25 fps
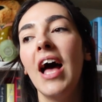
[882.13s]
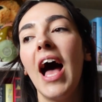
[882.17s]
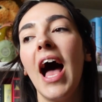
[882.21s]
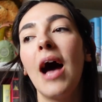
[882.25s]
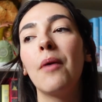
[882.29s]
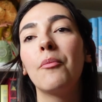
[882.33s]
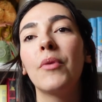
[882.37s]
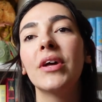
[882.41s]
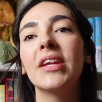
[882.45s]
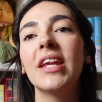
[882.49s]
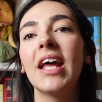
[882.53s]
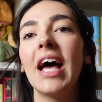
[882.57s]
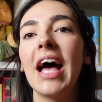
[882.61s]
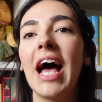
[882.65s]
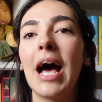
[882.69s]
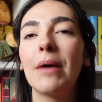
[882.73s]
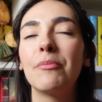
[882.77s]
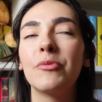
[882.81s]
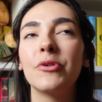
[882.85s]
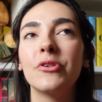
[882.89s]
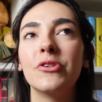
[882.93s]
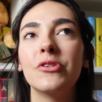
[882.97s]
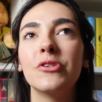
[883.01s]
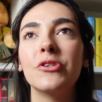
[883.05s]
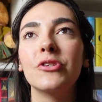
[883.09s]
And when that
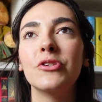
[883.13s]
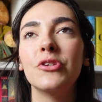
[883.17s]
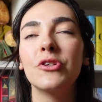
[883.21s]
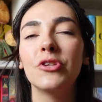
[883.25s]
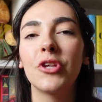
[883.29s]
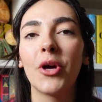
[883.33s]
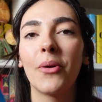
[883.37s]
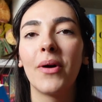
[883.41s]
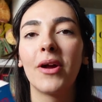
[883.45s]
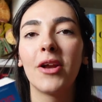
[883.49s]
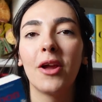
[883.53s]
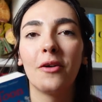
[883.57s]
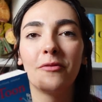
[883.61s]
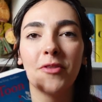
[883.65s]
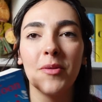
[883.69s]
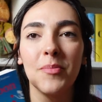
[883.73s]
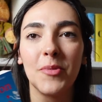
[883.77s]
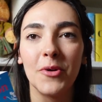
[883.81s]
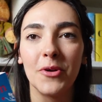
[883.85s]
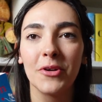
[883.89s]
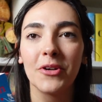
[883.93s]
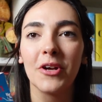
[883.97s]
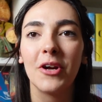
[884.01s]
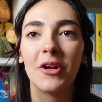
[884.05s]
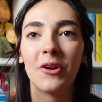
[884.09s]
happens, you know I love the
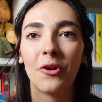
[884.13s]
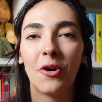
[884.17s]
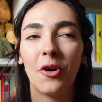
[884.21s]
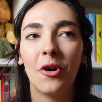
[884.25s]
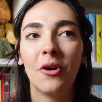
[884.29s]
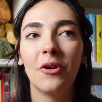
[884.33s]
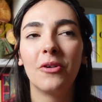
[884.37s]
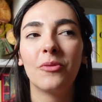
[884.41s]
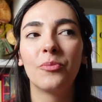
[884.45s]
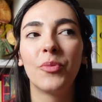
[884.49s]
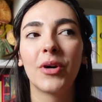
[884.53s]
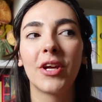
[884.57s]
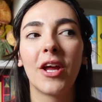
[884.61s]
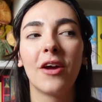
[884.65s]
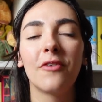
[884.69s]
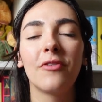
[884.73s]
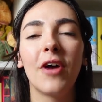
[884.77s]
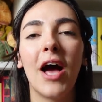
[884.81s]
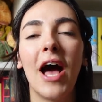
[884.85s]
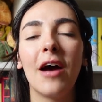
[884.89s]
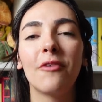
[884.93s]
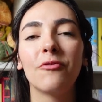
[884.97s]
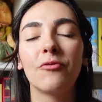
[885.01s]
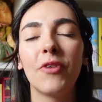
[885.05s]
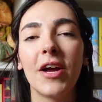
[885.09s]
book a lot. When I
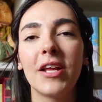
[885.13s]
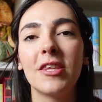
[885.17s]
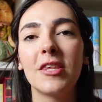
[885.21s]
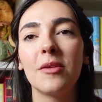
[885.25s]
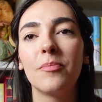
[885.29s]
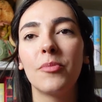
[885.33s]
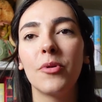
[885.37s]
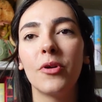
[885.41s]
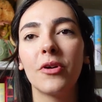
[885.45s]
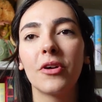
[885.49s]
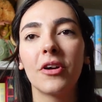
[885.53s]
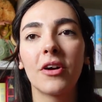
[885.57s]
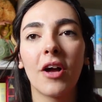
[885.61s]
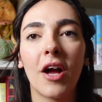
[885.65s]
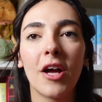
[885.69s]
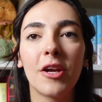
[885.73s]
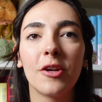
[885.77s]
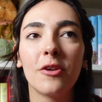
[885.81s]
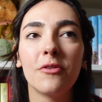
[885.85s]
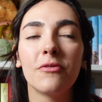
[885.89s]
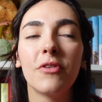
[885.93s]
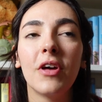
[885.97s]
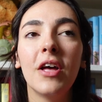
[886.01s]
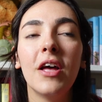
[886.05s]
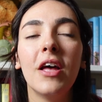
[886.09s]
have read the book kind
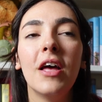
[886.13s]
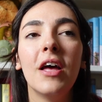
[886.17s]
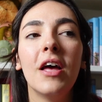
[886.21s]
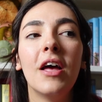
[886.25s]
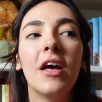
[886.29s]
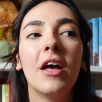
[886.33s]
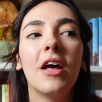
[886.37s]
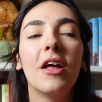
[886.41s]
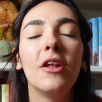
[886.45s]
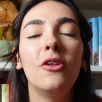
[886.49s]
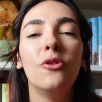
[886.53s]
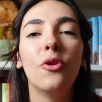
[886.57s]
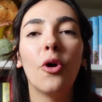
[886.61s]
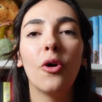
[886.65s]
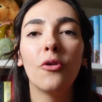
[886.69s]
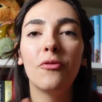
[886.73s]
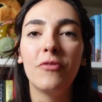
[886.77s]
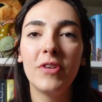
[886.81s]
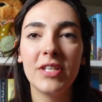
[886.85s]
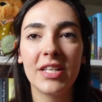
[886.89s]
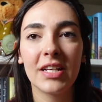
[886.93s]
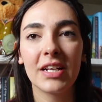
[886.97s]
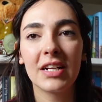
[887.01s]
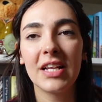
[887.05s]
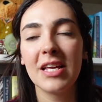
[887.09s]
of not
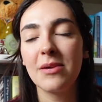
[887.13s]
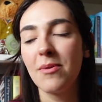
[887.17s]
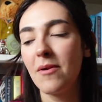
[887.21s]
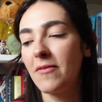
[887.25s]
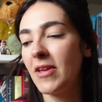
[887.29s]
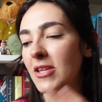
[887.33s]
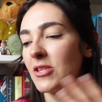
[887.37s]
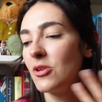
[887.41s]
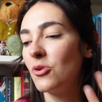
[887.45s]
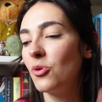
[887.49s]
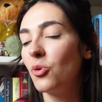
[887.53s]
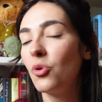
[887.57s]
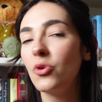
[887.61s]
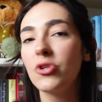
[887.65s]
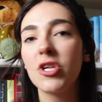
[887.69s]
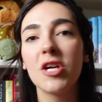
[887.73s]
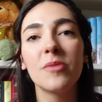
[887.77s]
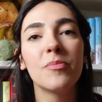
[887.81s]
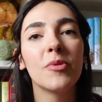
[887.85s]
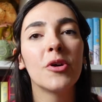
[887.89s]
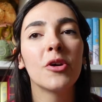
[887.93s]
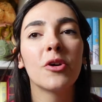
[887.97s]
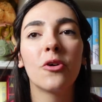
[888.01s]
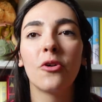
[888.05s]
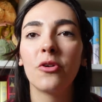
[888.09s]
physically, whether that's an
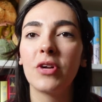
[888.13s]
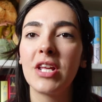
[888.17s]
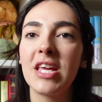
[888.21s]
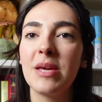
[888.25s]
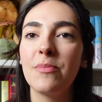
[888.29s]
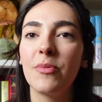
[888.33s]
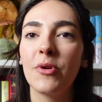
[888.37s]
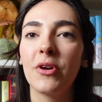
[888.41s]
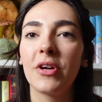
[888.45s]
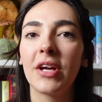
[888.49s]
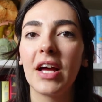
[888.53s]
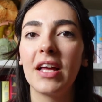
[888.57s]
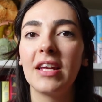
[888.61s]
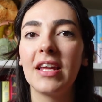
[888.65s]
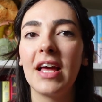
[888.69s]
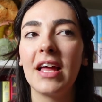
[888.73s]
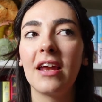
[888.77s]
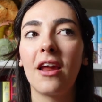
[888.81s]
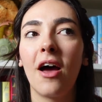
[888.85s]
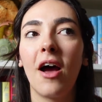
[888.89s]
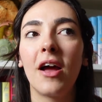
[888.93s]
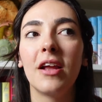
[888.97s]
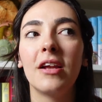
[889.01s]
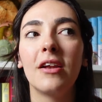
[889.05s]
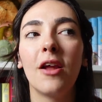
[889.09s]
audiobook or an ebook, and then
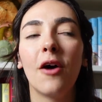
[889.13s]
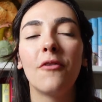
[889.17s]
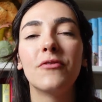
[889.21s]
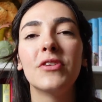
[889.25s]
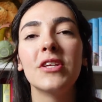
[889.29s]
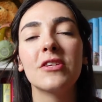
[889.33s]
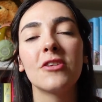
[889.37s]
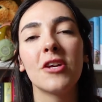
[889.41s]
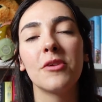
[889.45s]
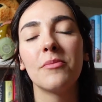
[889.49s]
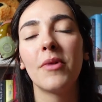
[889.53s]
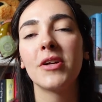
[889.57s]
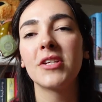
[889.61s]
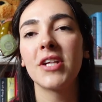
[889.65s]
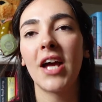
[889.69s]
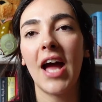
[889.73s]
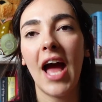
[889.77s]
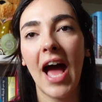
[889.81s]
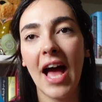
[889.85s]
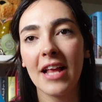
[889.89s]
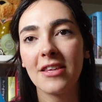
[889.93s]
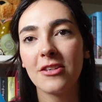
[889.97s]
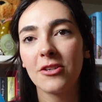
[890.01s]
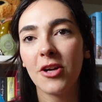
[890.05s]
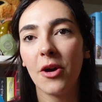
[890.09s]
I loved it so much I
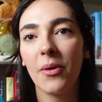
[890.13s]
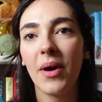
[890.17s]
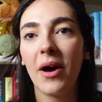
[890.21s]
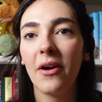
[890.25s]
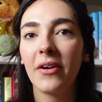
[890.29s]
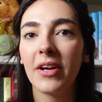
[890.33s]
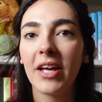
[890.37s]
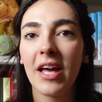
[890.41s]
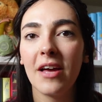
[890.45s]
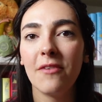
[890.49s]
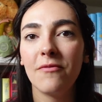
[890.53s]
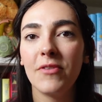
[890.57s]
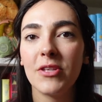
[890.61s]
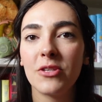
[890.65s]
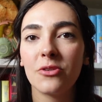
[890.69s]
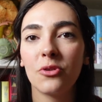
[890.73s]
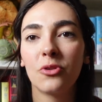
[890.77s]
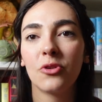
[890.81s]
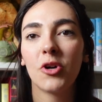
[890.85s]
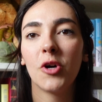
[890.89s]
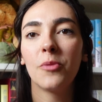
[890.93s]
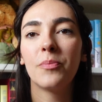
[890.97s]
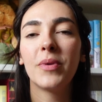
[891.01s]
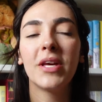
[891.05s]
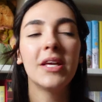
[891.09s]
had to go out and get a physical
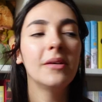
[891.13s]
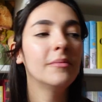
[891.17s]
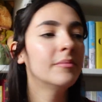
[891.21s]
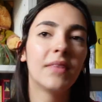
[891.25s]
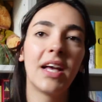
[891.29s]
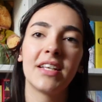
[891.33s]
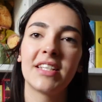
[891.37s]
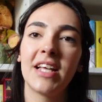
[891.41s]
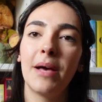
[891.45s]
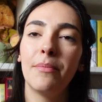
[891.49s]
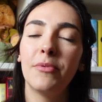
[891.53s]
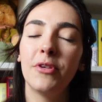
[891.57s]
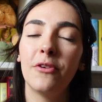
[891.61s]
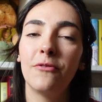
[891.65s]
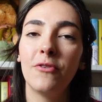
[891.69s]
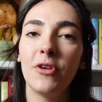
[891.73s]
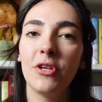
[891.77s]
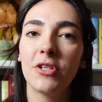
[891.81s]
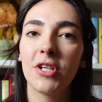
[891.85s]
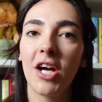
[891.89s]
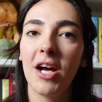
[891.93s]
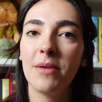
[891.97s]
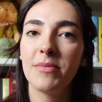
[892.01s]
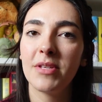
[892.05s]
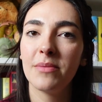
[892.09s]
copy. That's happened a few
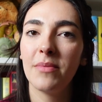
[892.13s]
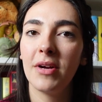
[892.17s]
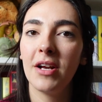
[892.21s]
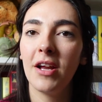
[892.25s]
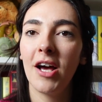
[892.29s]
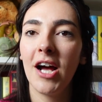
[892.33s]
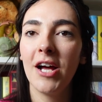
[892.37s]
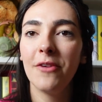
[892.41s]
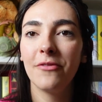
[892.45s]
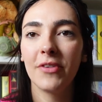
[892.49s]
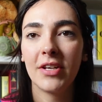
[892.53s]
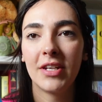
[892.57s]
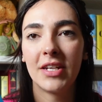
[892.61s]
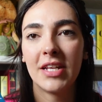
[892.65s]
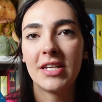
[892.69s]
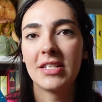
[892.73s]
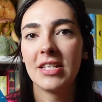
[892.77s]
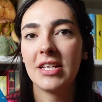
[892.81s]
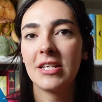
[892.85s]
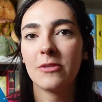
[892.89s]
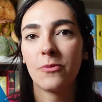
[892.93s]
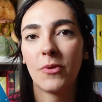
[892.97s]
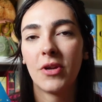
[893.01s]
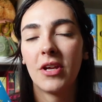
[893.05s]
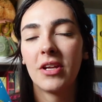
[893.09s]
times in my life, and this
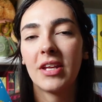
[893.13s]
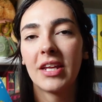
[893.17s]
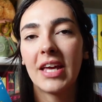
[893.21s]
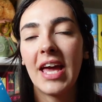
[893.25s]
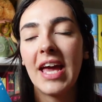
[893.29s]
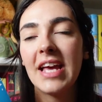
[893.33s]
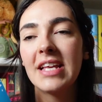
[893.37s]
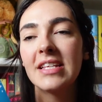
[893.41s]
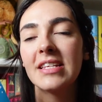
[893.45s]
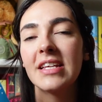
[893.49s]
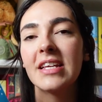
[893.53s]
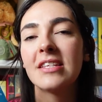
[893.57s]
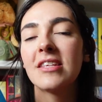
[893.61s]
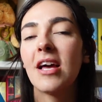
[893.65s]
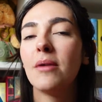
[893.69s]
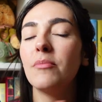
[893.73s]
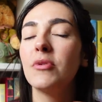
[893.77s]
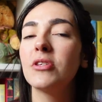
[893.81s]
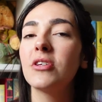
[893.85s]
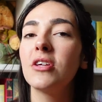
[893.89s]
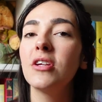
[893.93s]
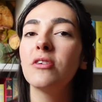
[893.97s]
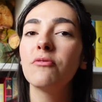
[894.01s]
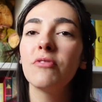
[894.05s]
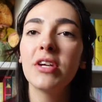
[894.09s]
is one of the cases. I'm
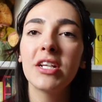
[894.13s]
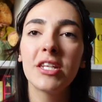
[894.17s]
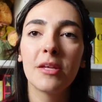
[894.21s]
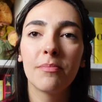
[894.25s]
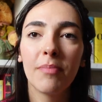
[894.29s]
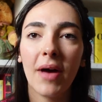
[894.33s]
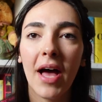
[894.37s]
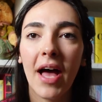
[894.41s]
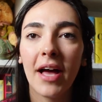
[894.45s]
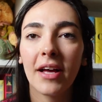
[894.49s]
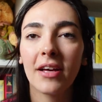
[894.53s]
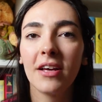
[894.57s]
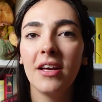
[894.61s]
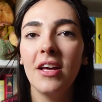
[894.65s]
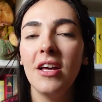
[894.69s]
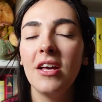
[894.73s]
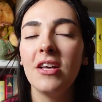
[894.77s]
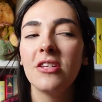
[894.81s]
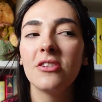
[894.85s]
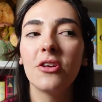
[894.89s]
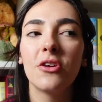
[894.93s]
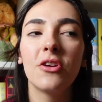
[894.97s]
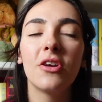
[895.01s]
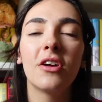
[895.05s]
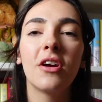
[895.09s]
just going to read the back
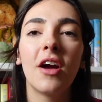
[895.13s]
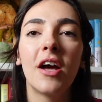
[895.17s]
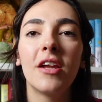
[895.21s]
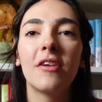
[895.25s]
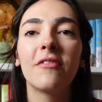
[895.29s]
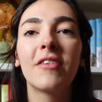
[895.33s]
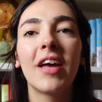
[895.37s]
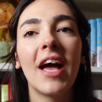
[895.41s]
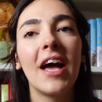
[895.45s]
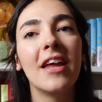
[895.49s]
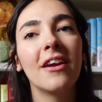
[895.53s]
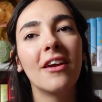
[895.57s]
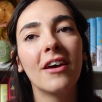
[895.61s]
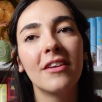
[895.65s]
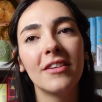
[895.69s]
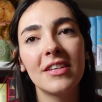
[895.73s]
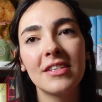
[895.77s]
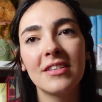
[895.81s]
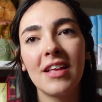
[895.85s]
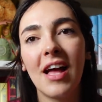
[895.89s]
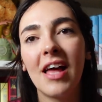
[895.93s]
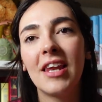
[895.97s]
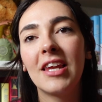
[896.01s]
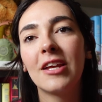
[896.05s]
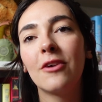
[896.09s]
so you can kind of get an
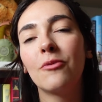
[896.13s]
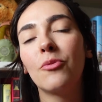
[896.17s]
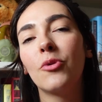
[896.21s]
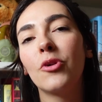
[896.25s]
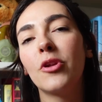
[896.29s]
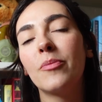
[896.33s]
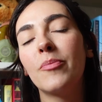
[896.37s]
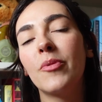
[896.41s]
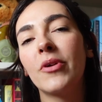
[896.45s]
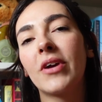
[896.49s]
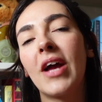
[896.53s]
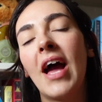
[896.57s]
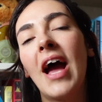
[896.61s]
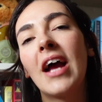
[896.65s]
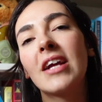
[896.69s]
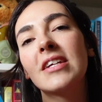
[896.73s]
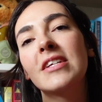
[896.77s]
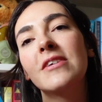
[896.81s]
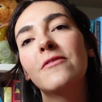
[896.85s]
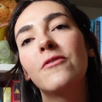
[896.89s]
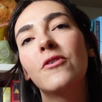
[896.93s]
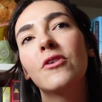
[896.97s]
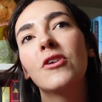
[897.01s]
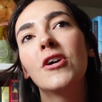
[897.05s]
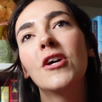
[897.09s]
understanding of what the book
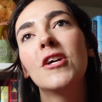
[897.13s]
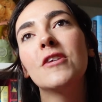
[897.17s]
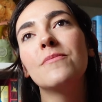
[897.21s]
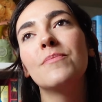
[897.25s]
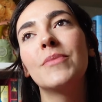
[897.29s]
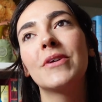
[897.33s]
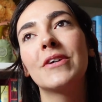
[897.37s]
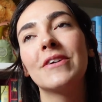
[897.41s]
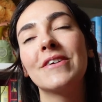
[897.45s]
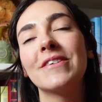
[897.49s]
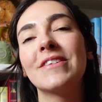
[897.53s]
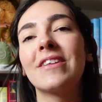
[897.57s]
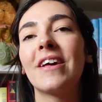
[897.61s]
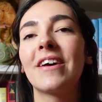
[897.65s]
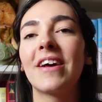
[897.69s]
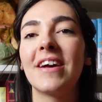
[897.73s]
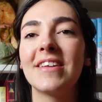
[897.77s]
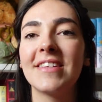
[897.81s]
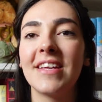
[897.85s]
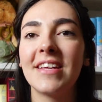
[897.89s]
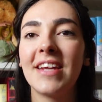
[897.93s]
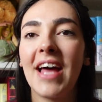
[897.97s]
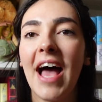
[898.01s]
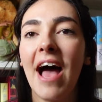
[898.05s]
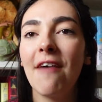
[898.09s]
actually follows, because like I
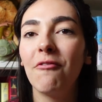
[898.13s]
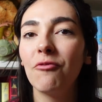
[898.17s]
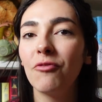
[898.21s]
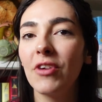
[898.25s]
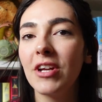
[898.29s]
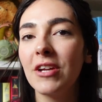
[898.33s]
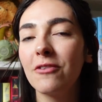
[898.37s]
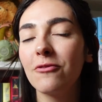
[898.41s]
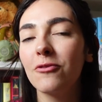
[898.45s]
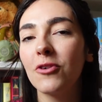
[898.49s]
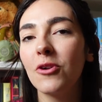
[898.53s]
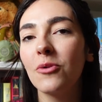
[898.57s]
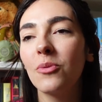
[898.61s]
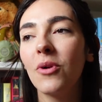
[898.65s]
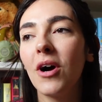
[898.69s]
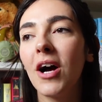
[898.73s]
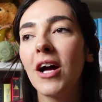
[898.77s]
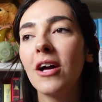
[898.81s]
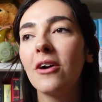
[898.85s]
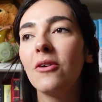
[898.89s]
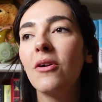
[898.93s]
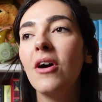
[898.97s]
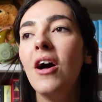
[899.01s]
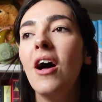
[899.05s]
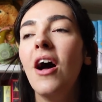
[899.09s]
said, I haven't read it for a
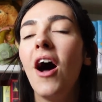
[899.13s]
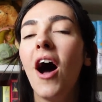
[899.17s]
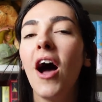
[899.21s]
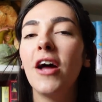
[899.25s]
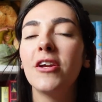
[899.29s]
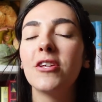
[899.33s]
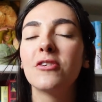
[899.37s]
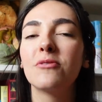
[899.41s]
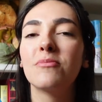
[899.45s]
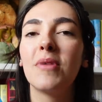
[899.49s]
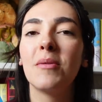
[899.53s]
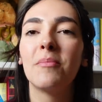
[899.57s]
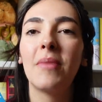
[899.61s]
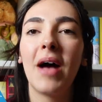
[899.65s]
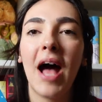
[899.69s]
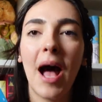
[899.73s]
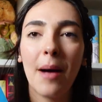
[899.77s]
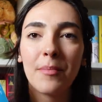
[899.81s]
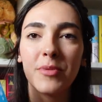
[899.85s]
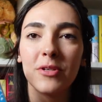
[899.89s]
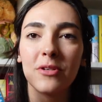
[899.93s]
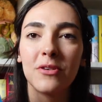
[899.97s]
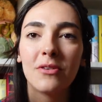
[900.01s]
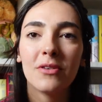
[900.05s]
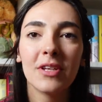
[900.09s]
while. I just remember
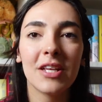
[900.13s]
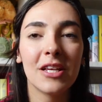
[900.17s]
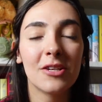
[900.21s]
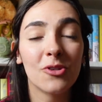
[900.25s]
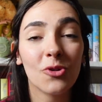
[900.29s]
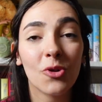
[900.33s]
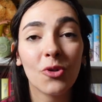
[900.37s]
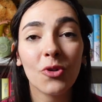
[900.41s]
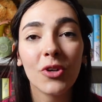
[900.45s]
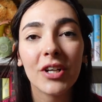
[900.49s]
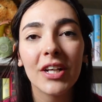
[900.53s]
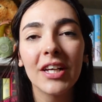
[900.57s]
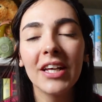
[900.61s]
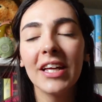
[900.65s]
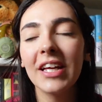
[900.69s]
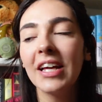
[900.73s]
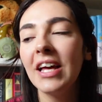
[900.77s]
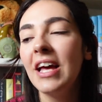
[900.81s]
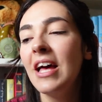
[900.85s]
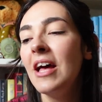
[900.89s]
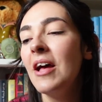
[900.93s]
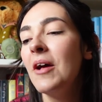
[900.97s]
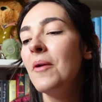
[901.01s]
absolutely adoring it.